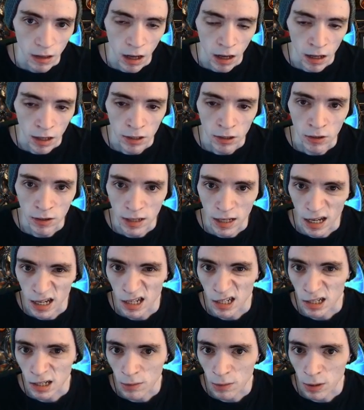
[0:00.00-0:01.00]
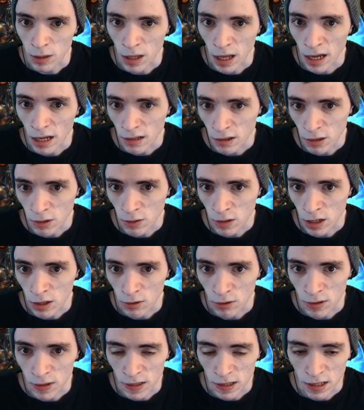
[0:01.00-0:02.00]
you can kind of double that to another
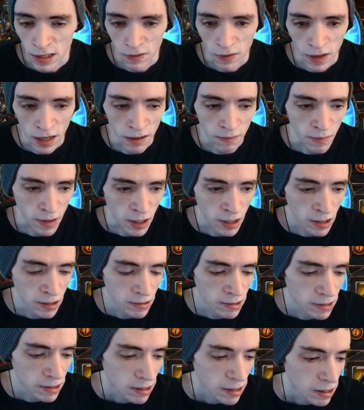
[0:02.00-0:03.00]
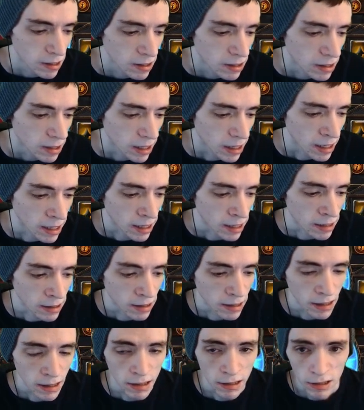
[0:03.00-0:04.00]
65 mirrors,
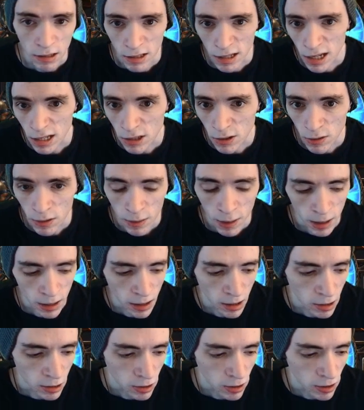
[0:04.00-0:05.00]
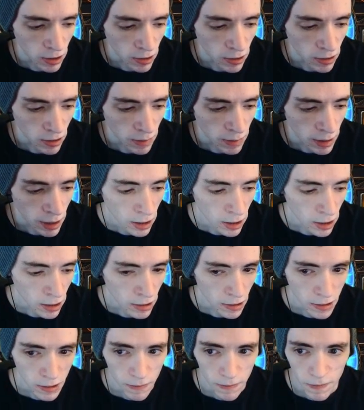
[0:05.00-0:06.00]
and you get to about 130
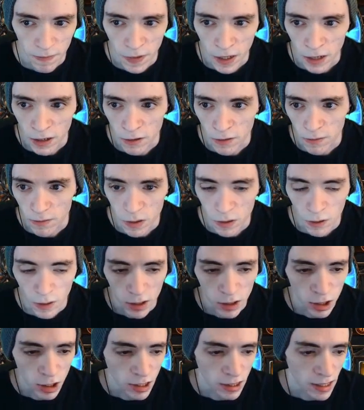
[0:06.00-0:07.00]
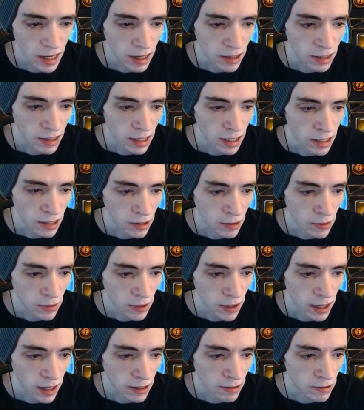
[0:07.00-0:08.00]
mirrors. Now, the question is, how did I do
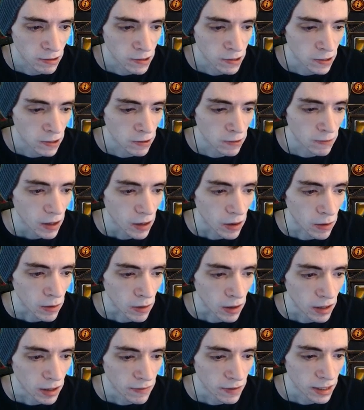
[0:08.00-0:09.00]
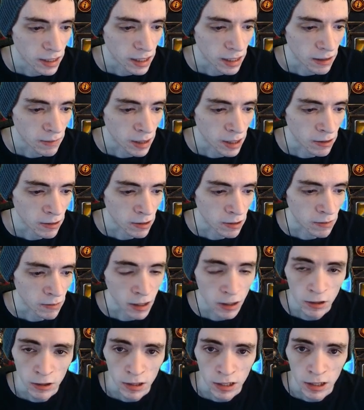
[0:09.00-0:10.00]
that? So a lot of it came down to
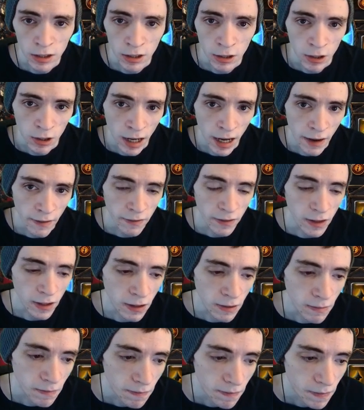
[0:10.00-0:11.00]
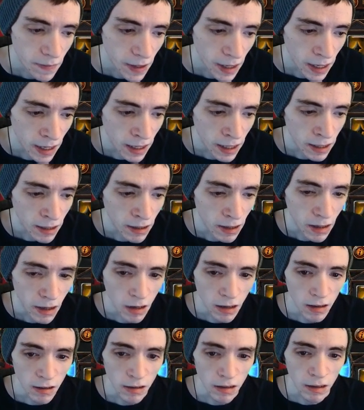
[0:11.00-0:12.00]
mirror tier crafting. And
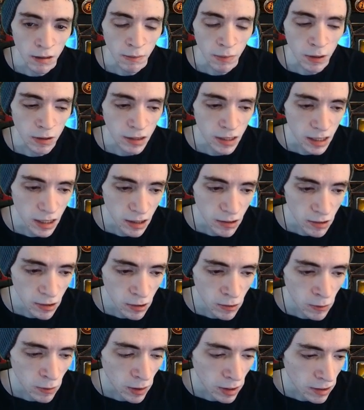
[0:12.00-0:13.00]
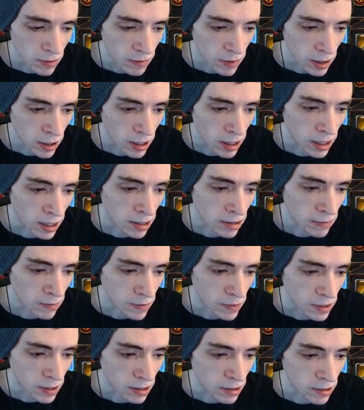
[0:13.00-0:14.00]
in particular, one of our
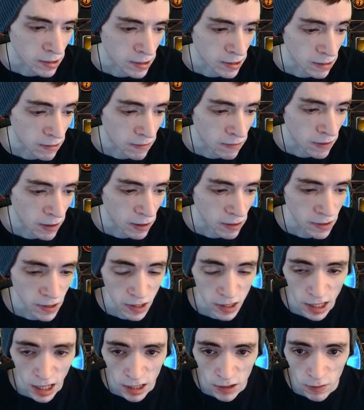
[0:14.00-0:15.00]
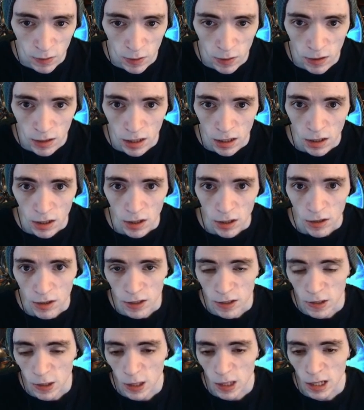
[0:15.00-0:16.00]
items did very successful
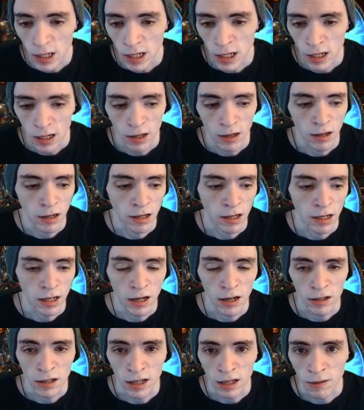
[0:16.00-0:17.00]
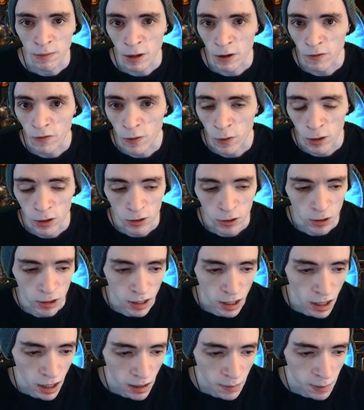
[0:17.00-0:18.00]
this league. It got like about 400
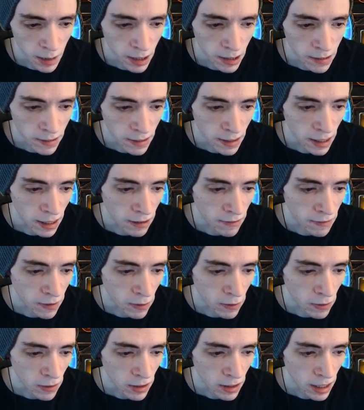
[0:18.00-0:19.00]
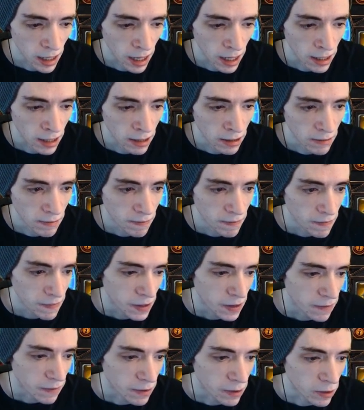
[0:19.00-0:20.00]
copies. And if you look at it,
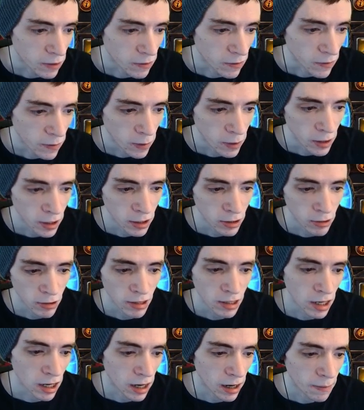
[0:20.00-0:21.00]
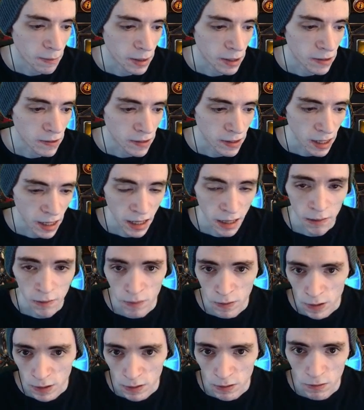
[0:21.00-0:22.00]
if you do 400 copies
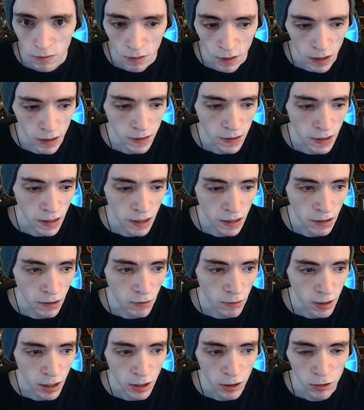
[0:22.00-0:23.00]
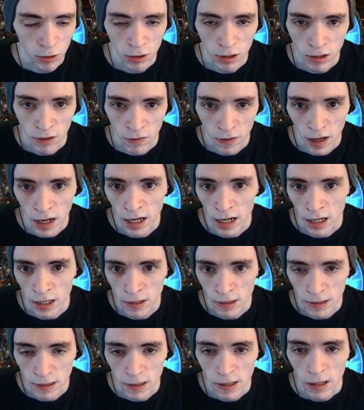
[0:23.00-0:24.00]
times, let's say 300
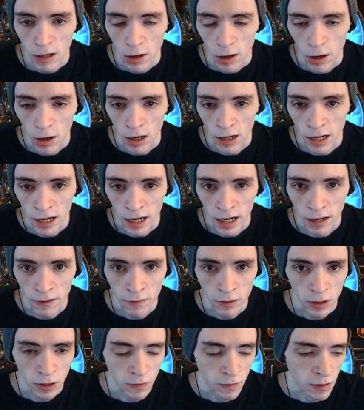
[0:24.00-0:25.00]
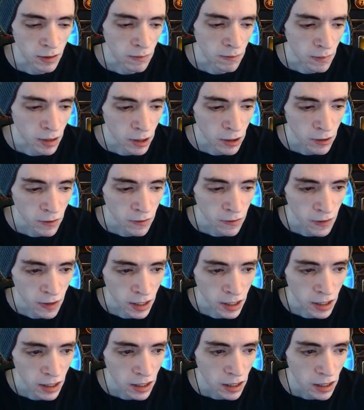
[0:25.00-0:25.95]
divines on average for the mirror fee,